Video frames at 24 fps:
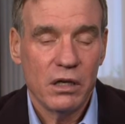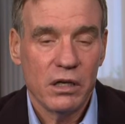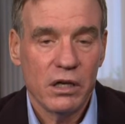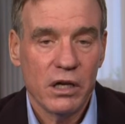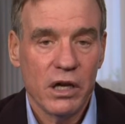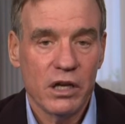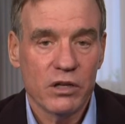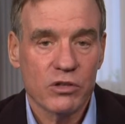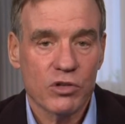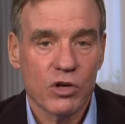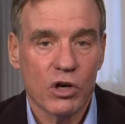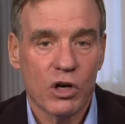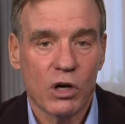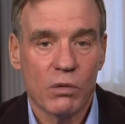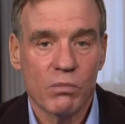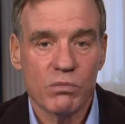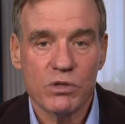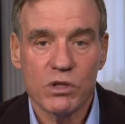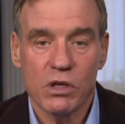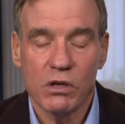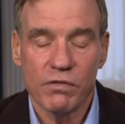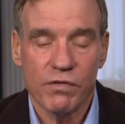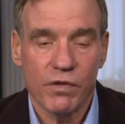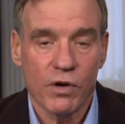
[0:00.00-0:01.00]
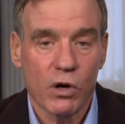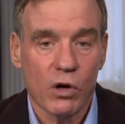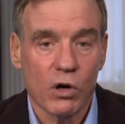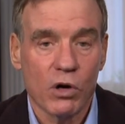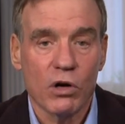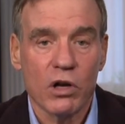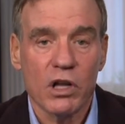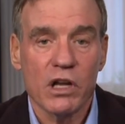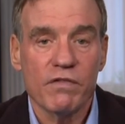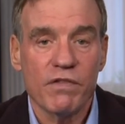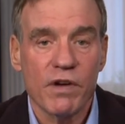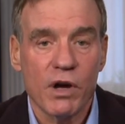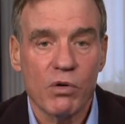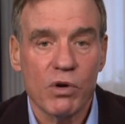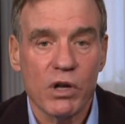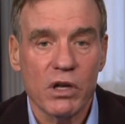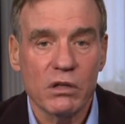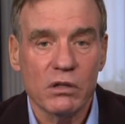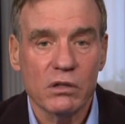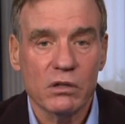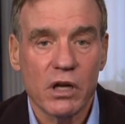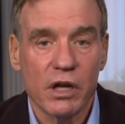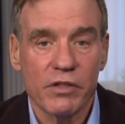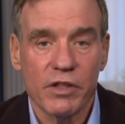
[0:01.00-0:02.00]
in terms of early
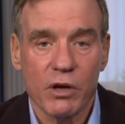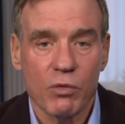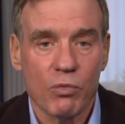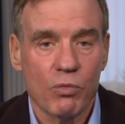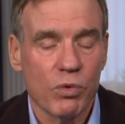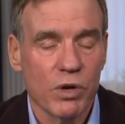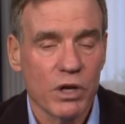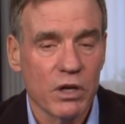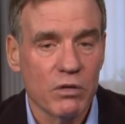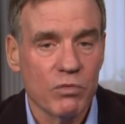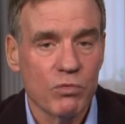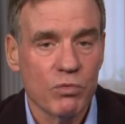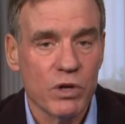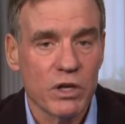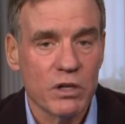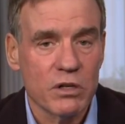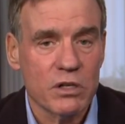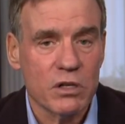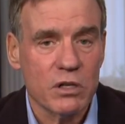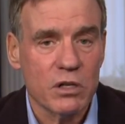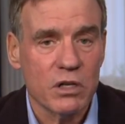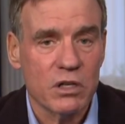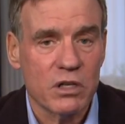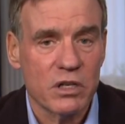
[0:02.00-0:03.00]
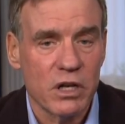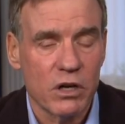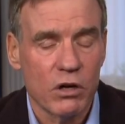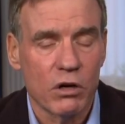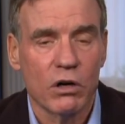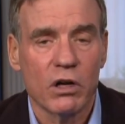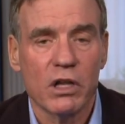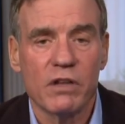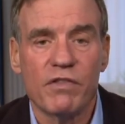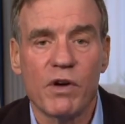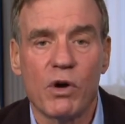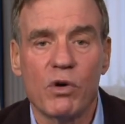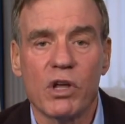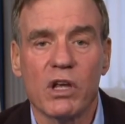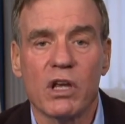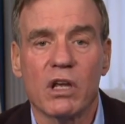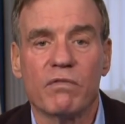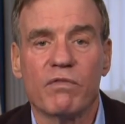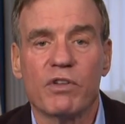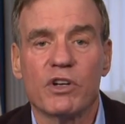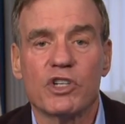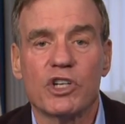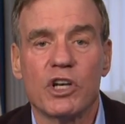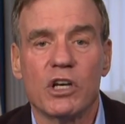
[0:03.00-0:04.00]
voting, I think we, we did early voting in
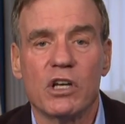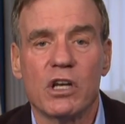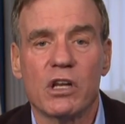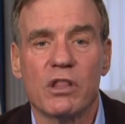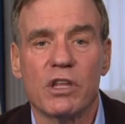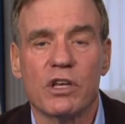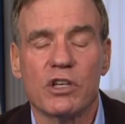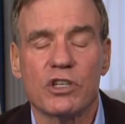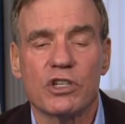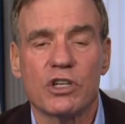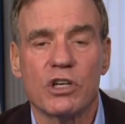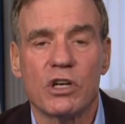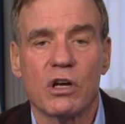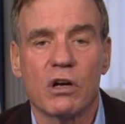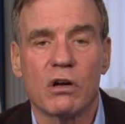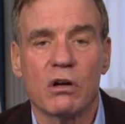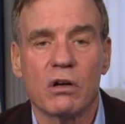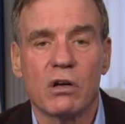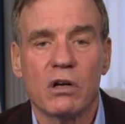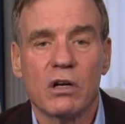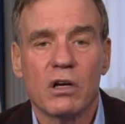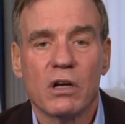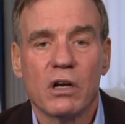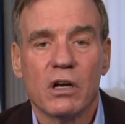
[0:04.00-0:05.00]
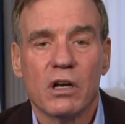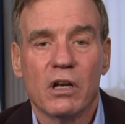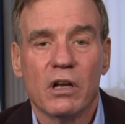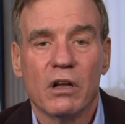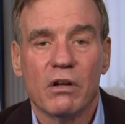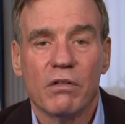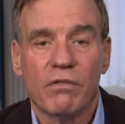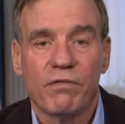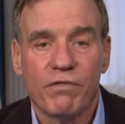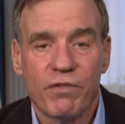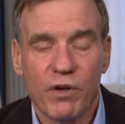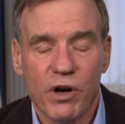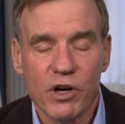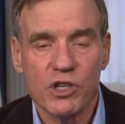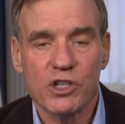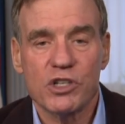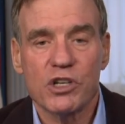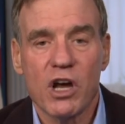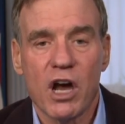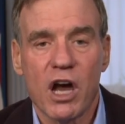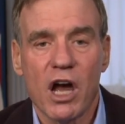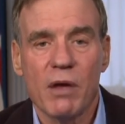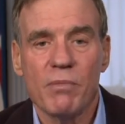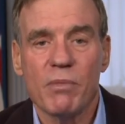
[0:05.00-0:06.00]
Virginia this year, first
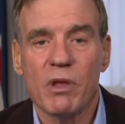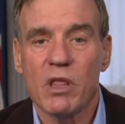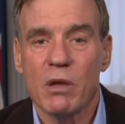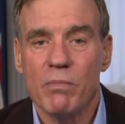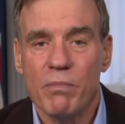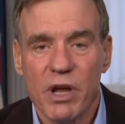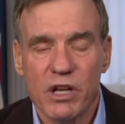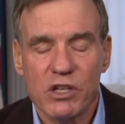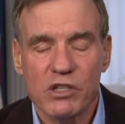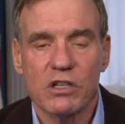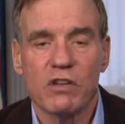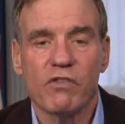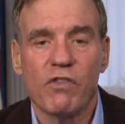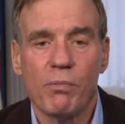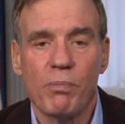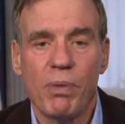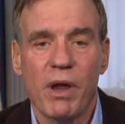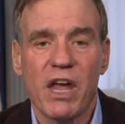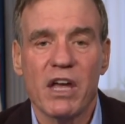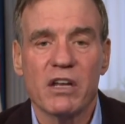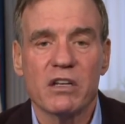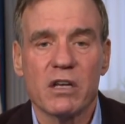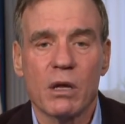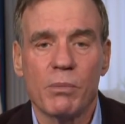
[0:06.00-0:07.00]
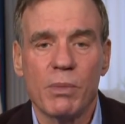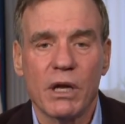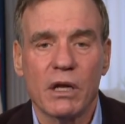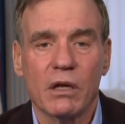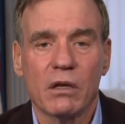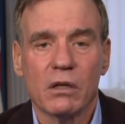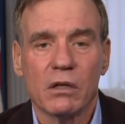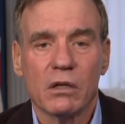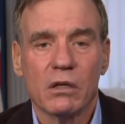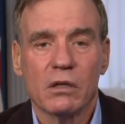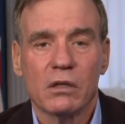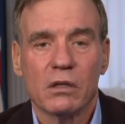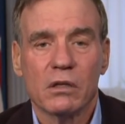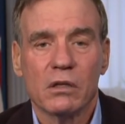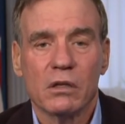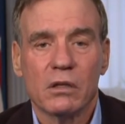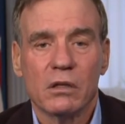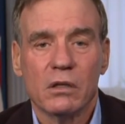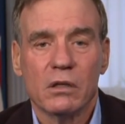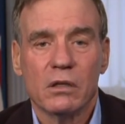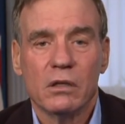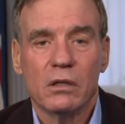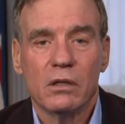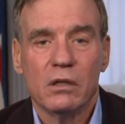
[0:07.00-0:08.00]
time in the midst of a pandemic.
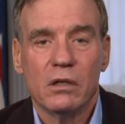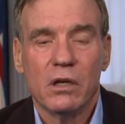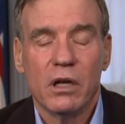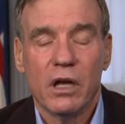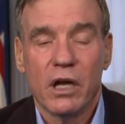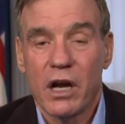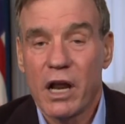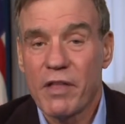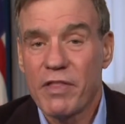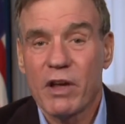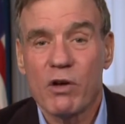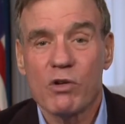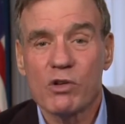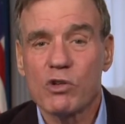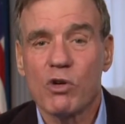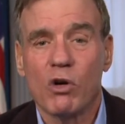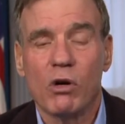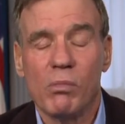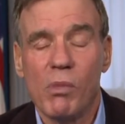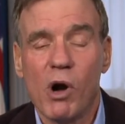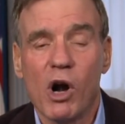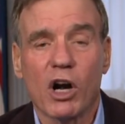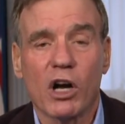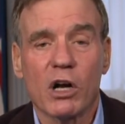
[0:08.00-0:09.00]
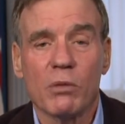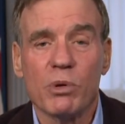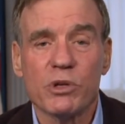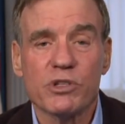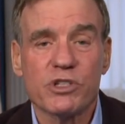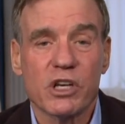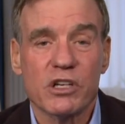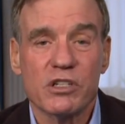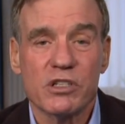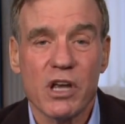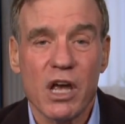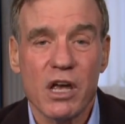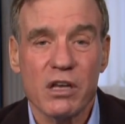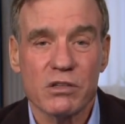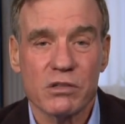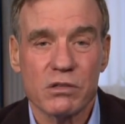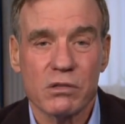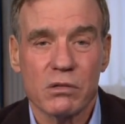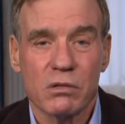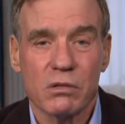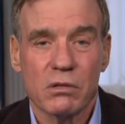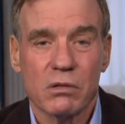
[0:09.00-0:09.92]
And I think it was a remarkable success.